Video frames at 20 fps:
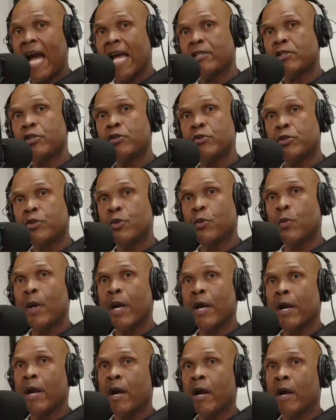got you to
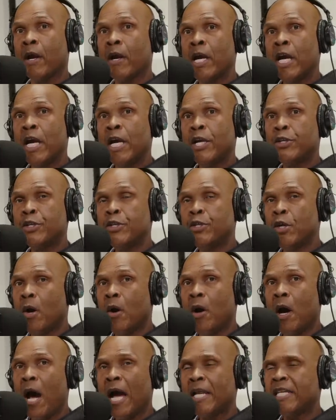where, you
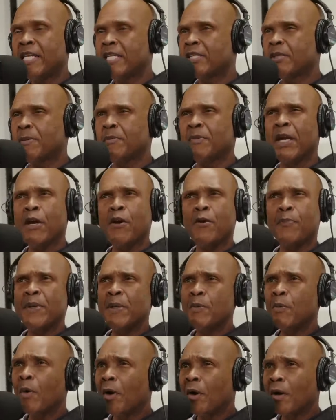know, I did some
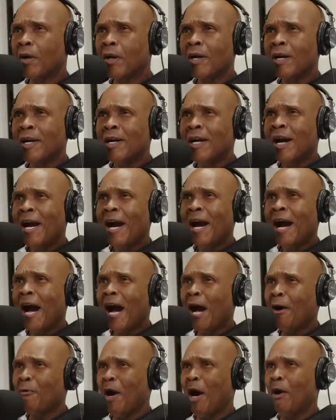therapy work.
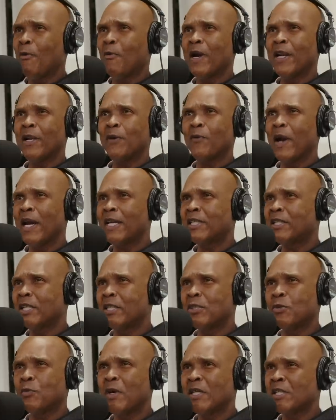Mm. I, I, mm. went away to
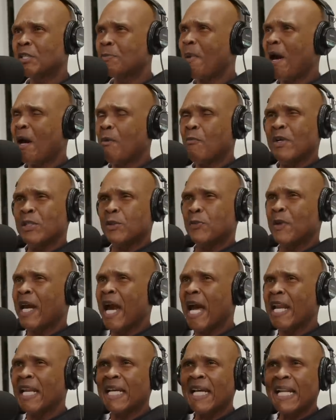this one spot once we
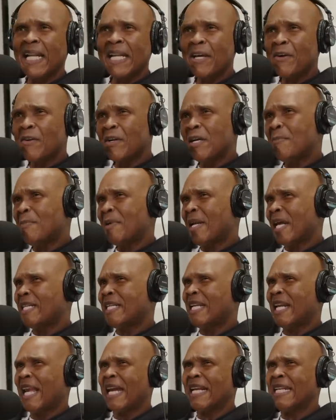kind of cleared up, and I
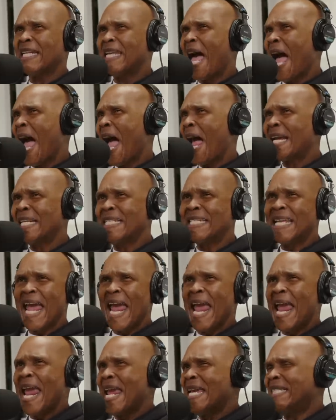did like nine
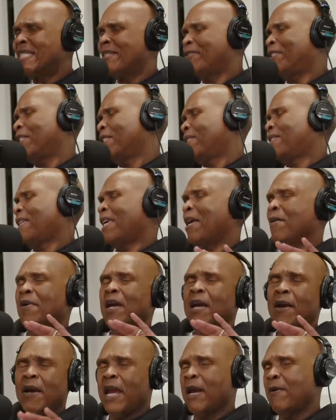days mm. of just it,
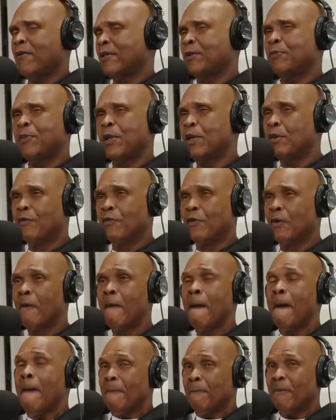it, it. was beautiful.
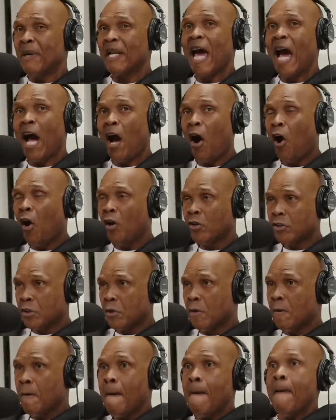Oh, but I, I I
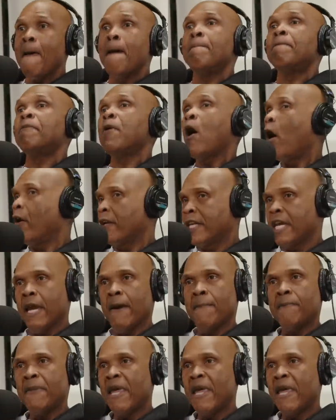want to hear more about. Oh that. yeah,